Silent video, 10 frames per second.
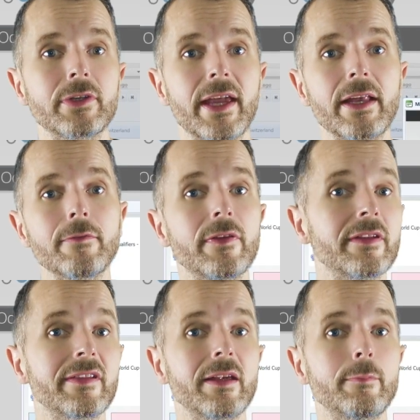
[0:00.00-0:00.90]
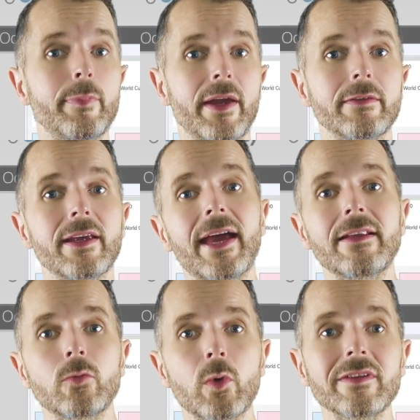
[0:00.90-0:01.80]
again for the same bet,
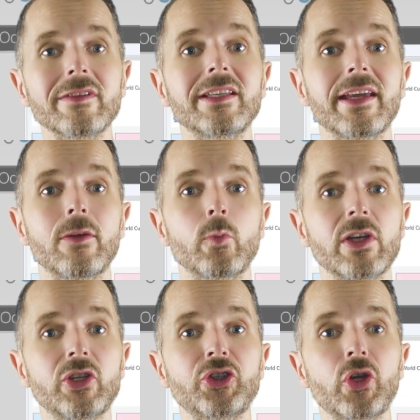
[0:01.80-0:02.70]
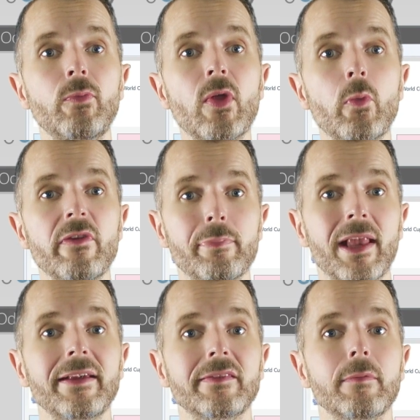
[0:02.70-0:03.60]
and once again we'll assume that we've
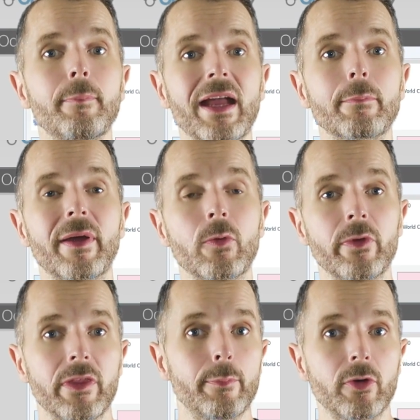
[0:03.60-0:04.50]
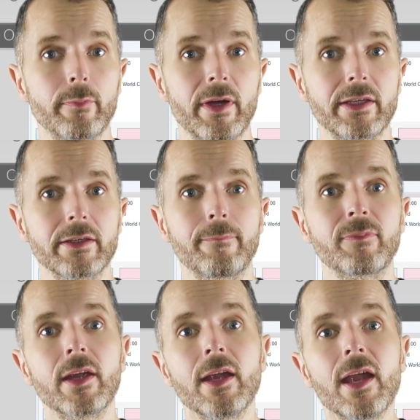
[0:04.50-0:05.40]
placed the back bet with the bookmaker,
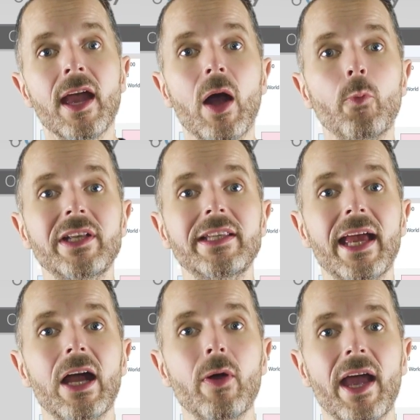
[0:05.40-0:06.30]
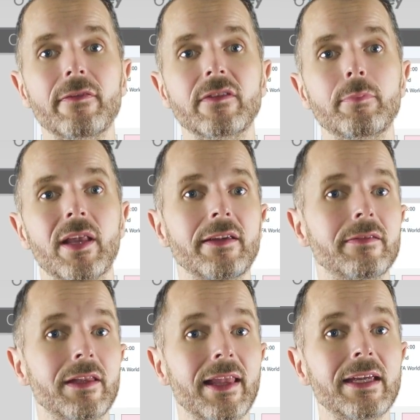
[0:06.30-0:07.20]
and we now have to place
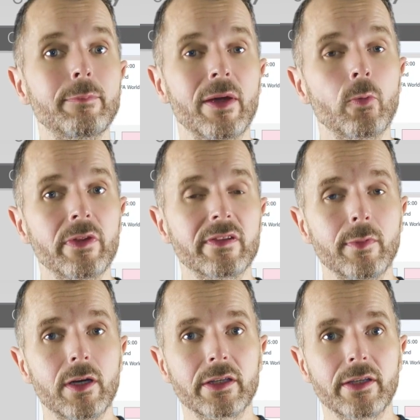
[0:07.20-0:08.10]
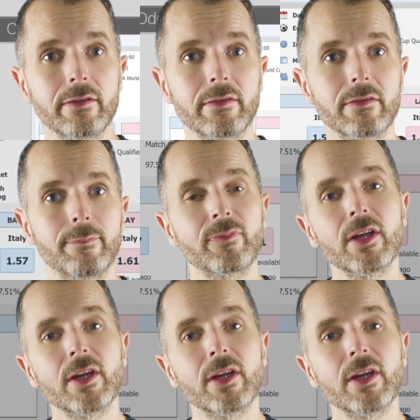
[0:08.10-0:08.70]
the lay bet with SmartKits.